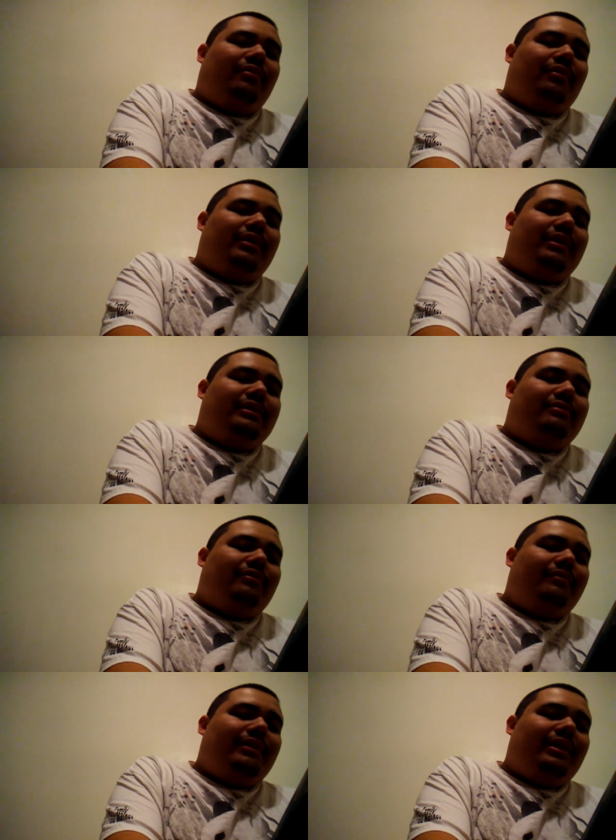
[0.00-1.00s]
Thor and his
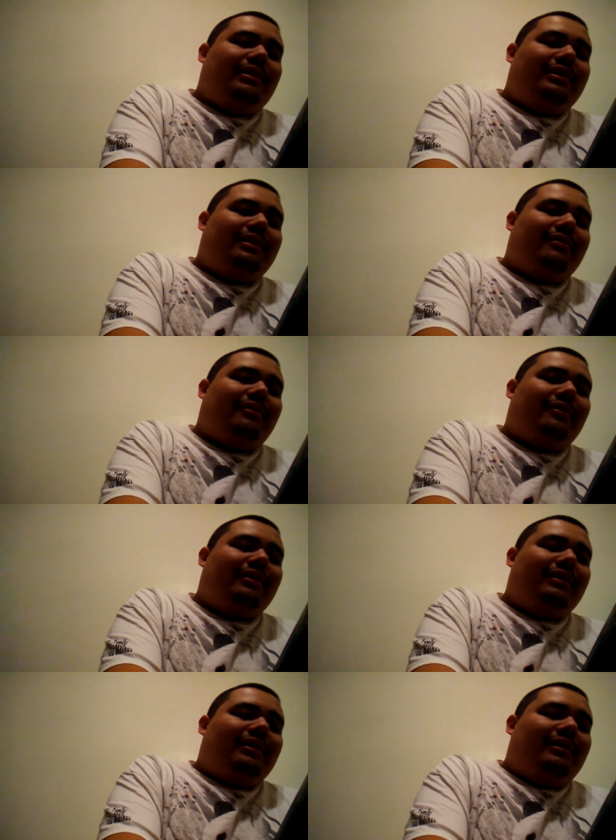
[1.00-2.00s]
roommate Daryl
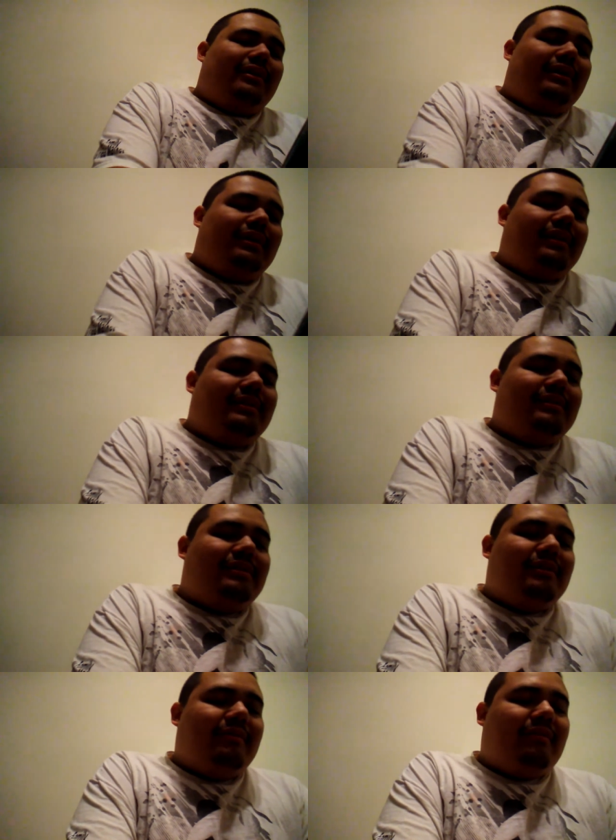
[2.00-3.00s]
in this
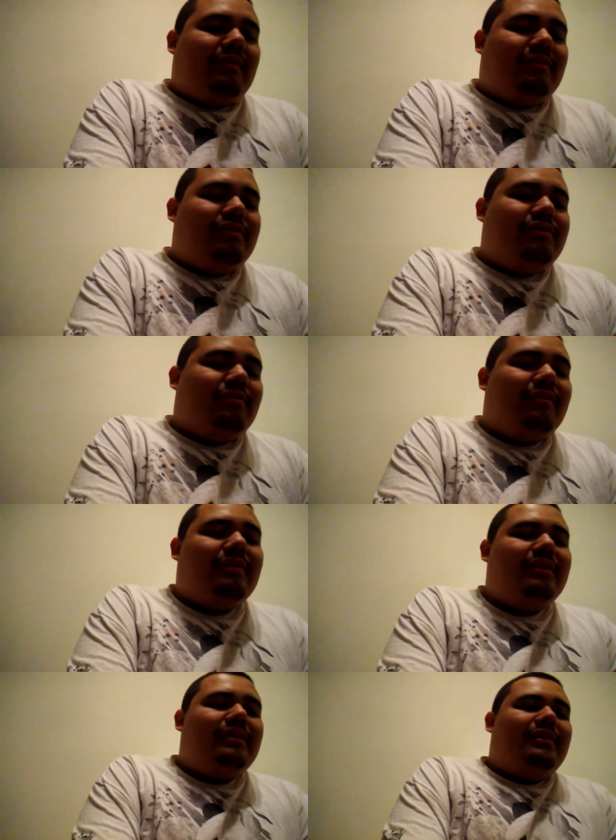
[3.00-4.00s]
satirical short.